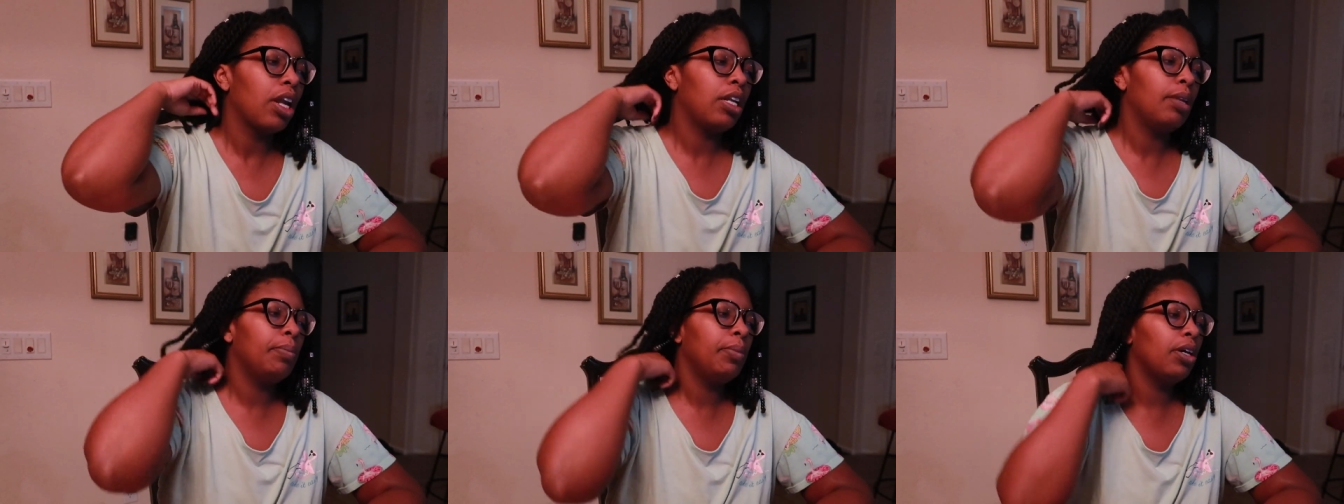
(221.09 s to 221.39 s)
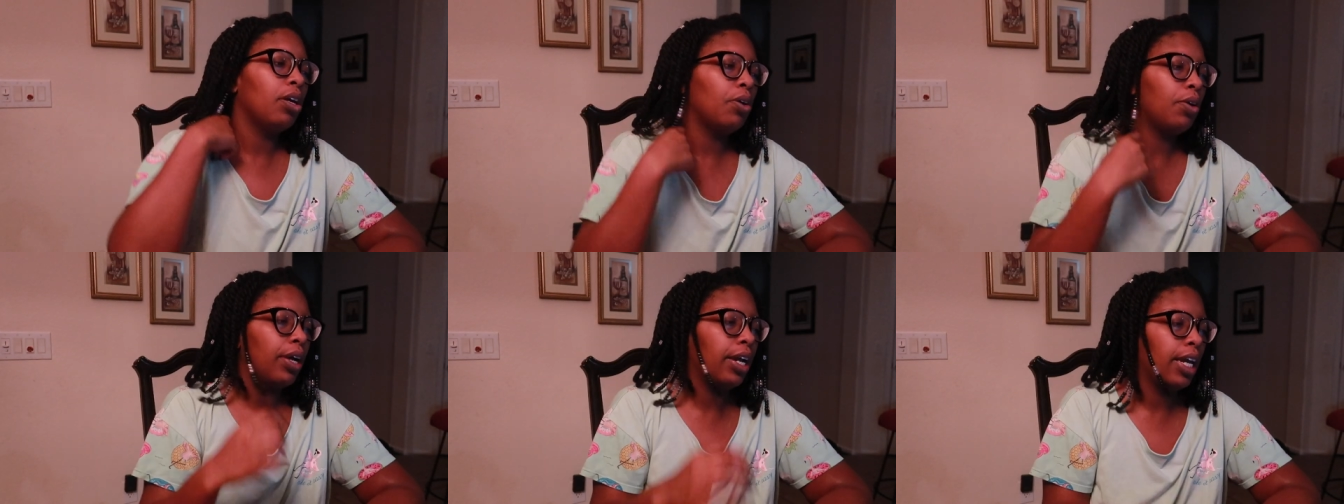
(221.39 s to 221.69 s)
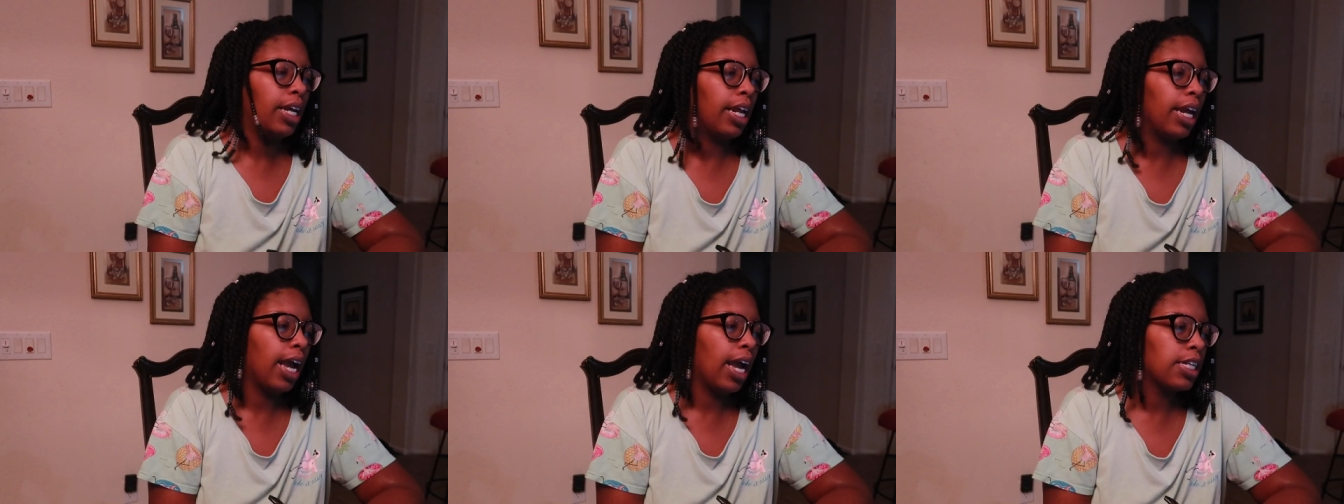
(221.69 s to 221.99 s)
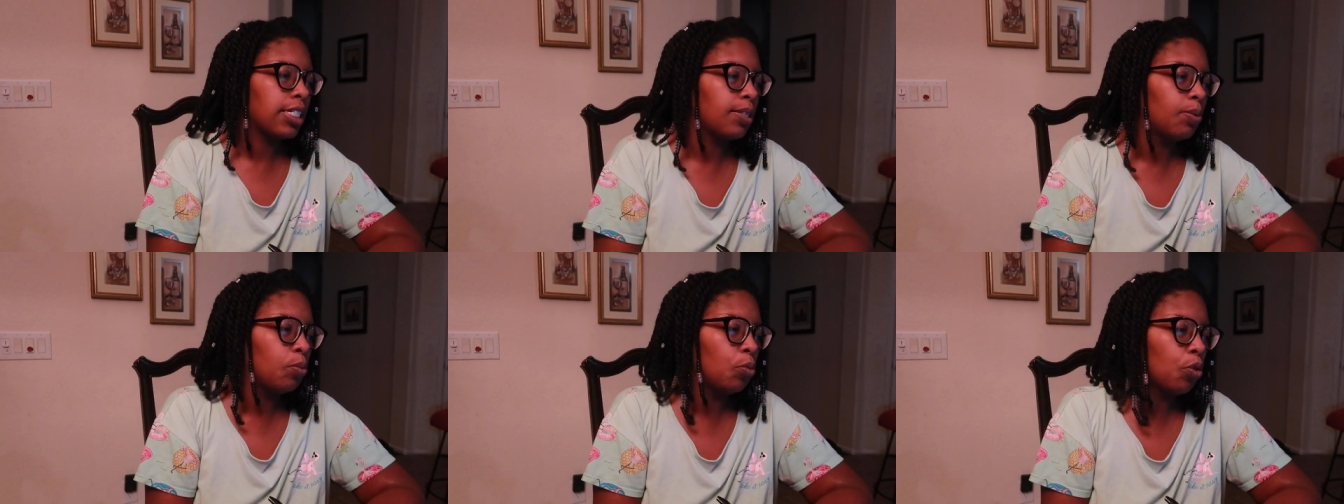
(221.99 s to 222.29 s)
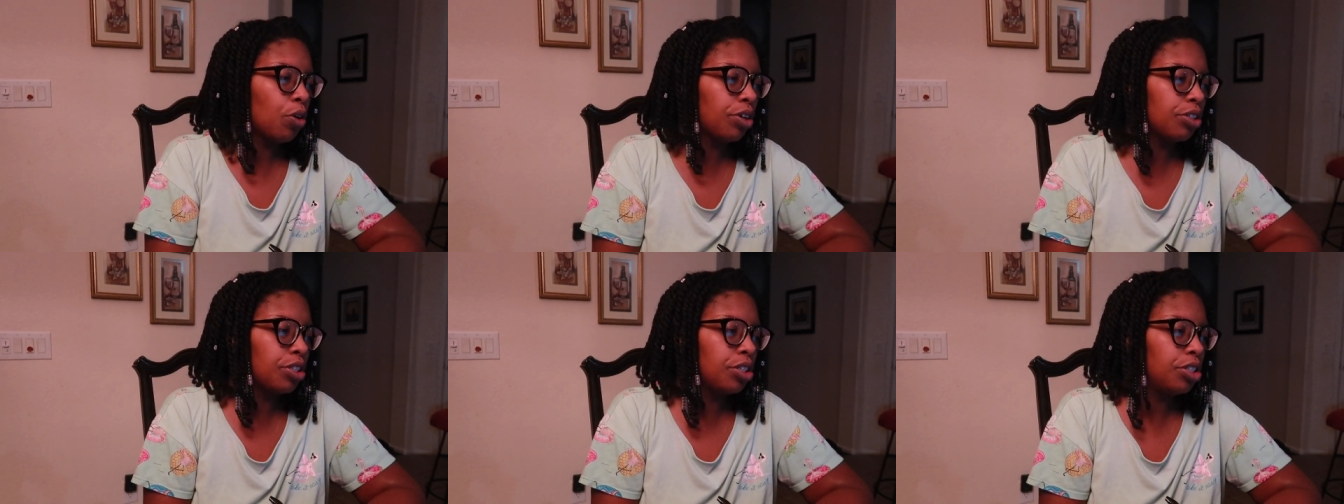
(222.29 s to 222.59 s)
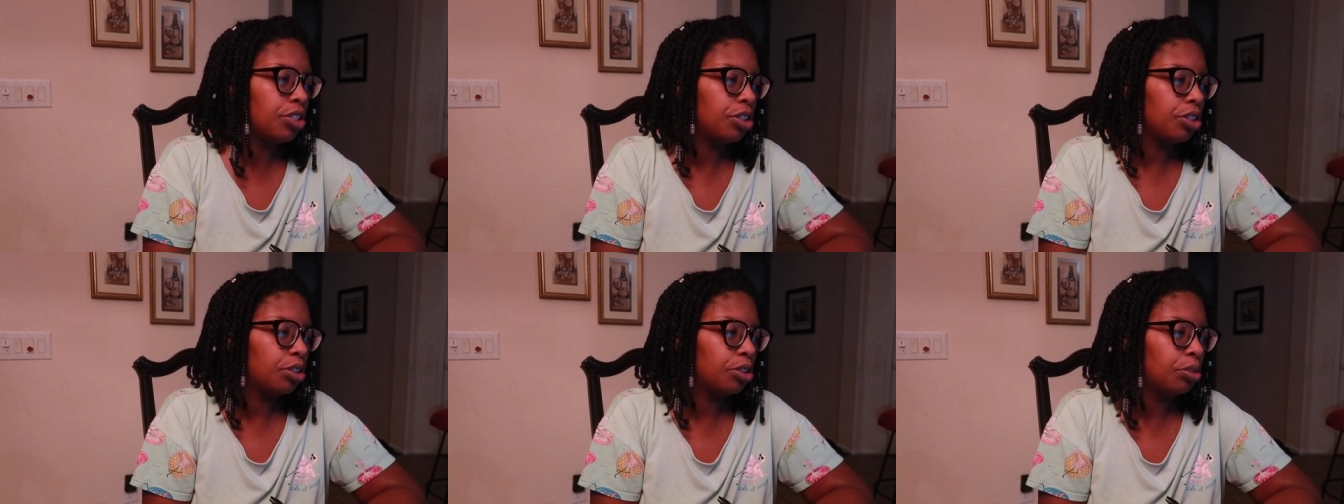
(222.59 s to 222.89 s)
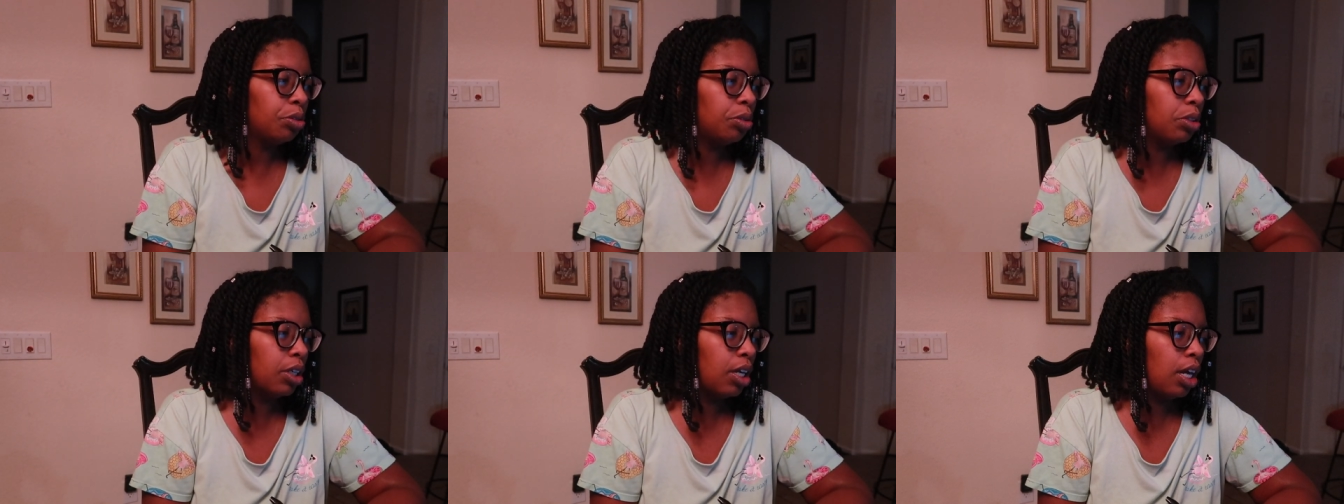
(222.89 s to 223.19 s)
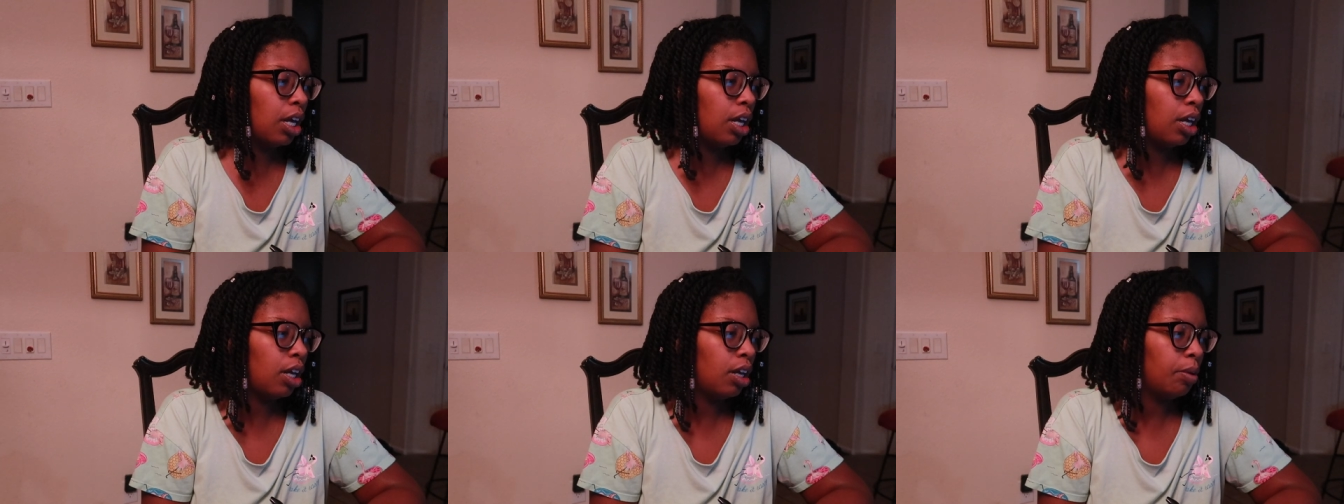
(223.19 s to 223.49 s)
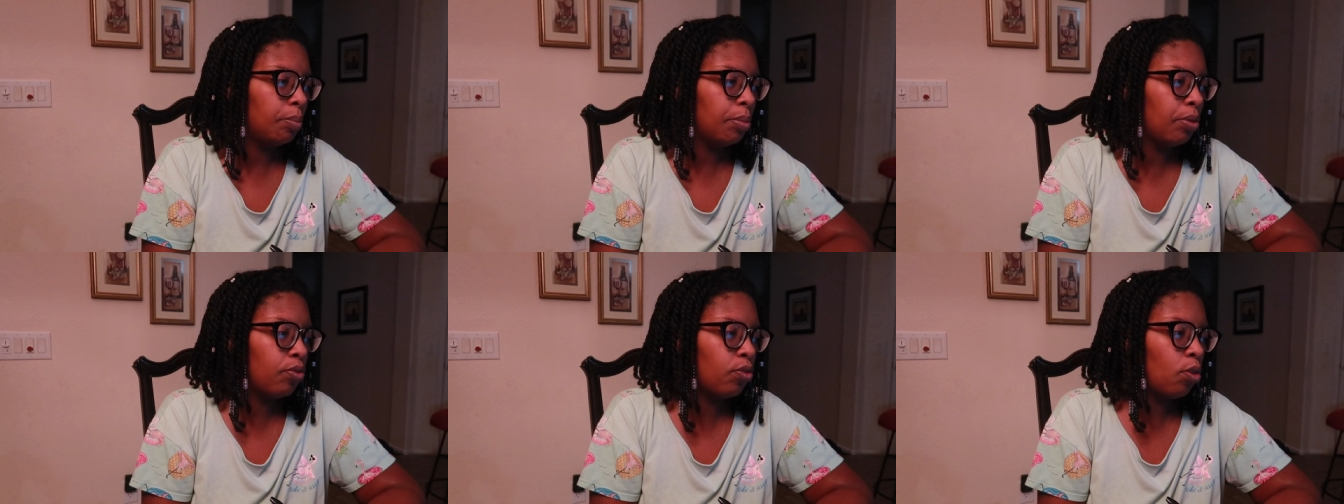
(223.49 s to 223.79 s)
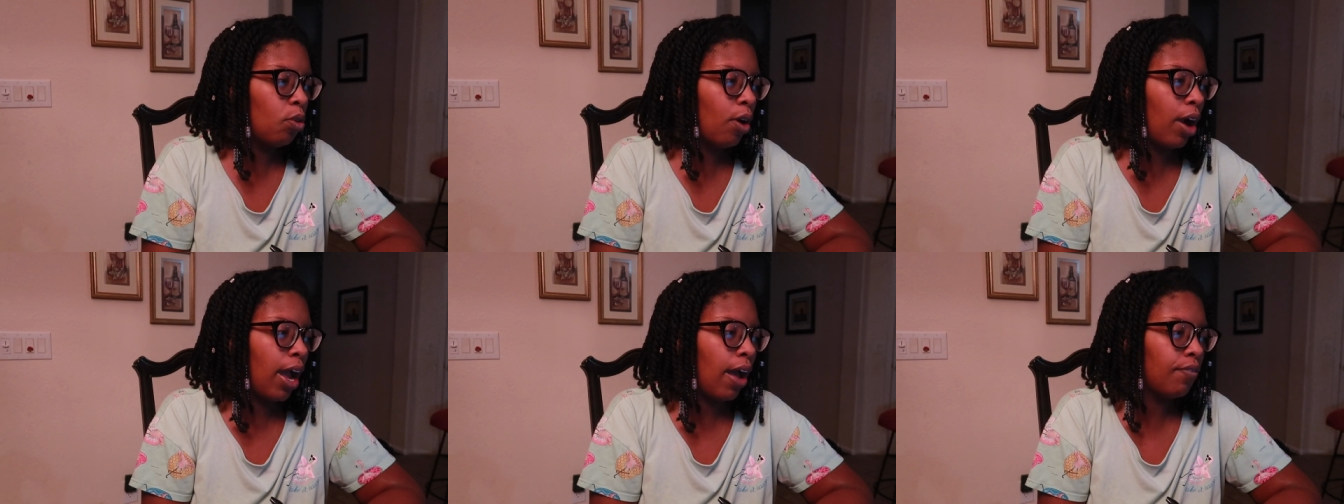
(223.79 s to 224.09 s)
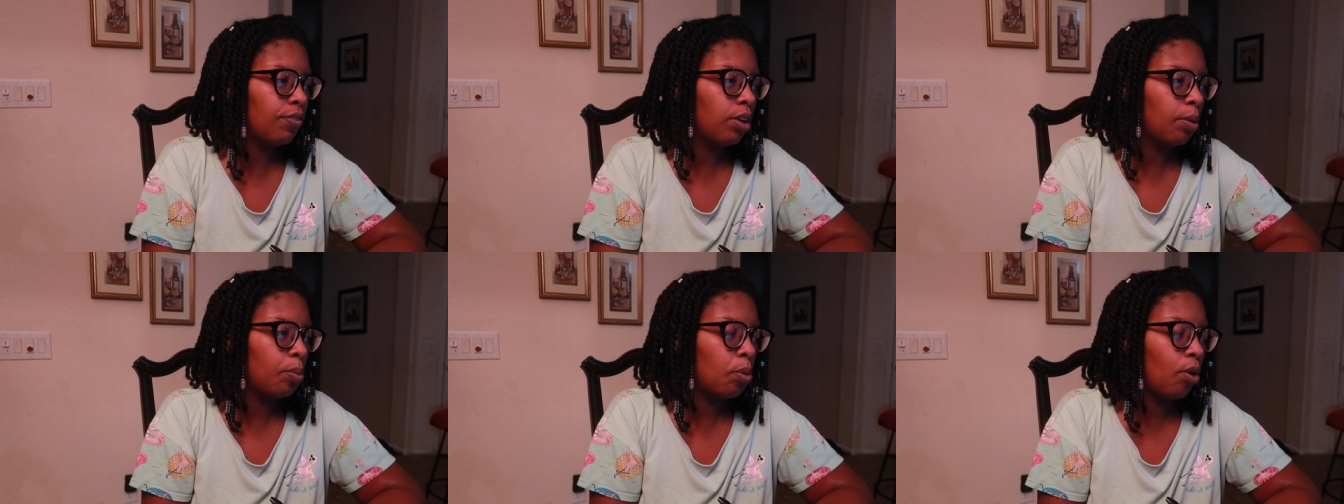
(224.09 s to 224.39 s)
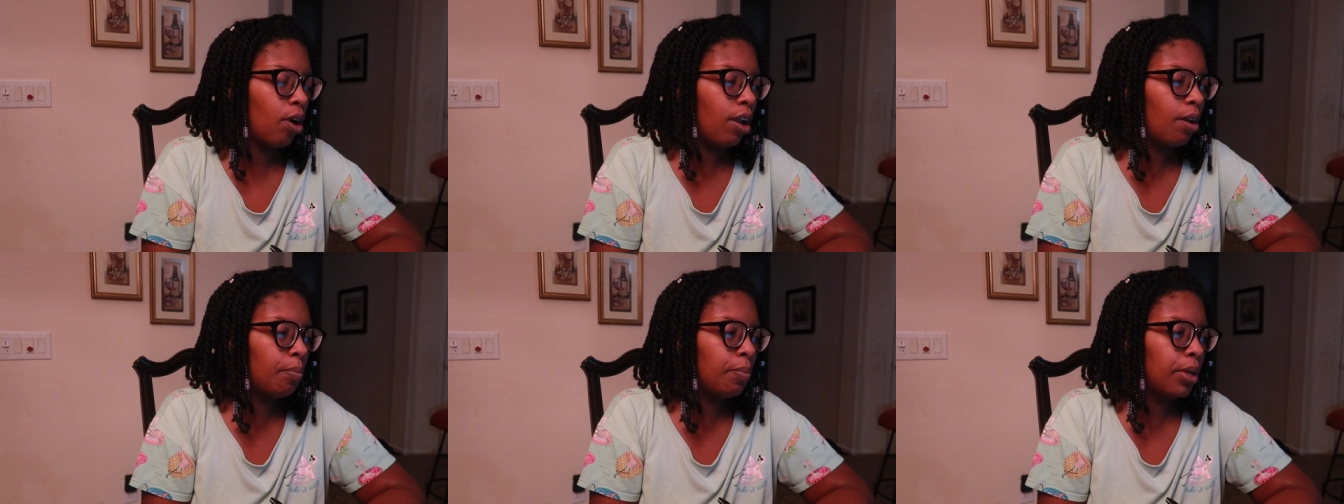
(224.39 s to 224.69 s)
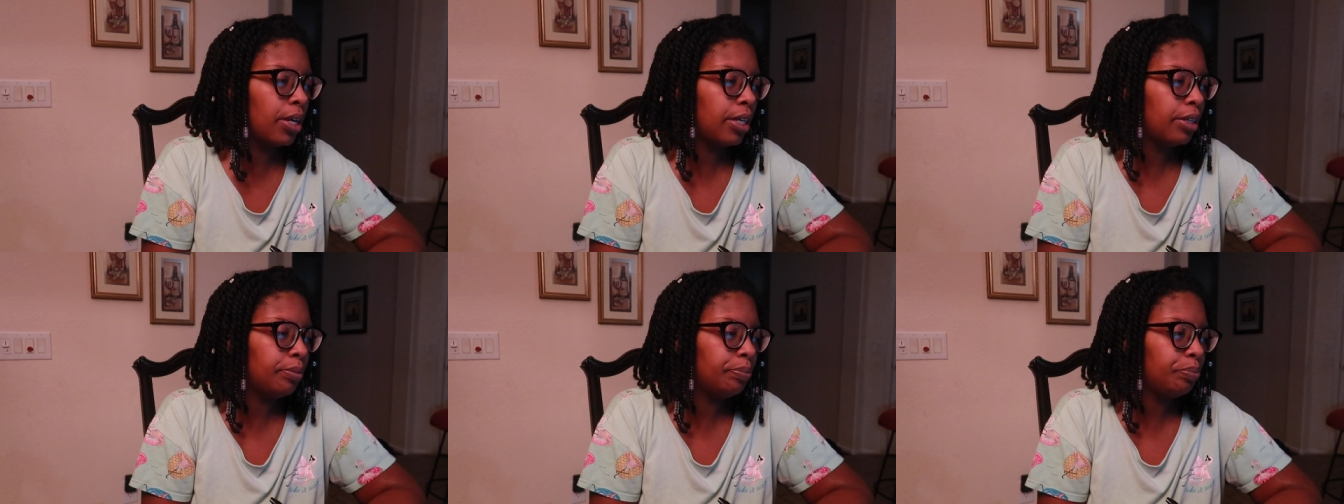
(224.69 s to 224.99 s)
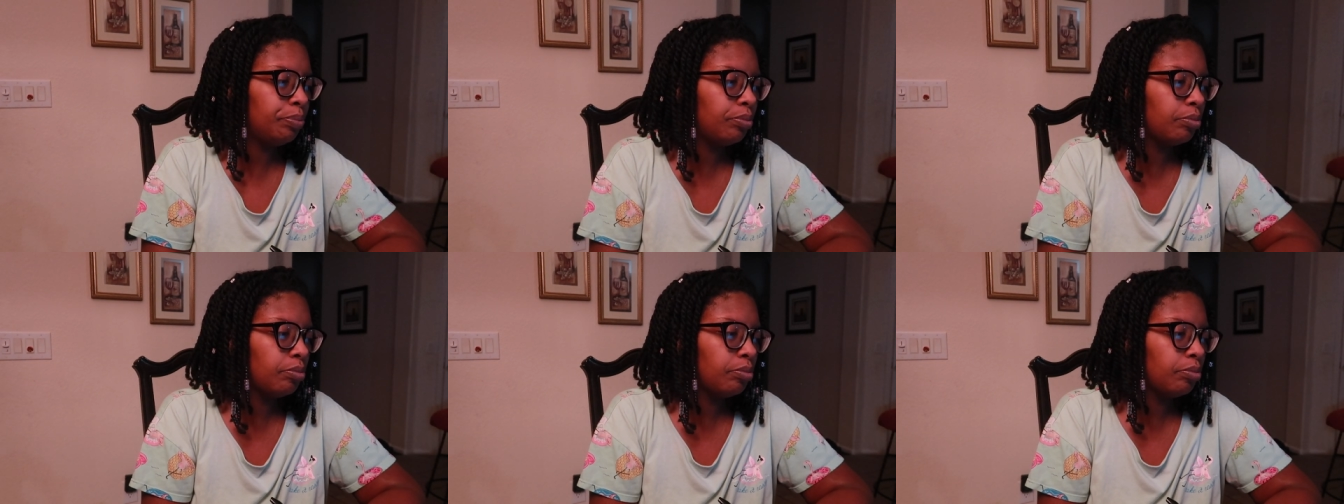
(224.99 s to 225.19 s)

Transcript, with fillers: let me go ahead i got some work to do um, before i have an appointment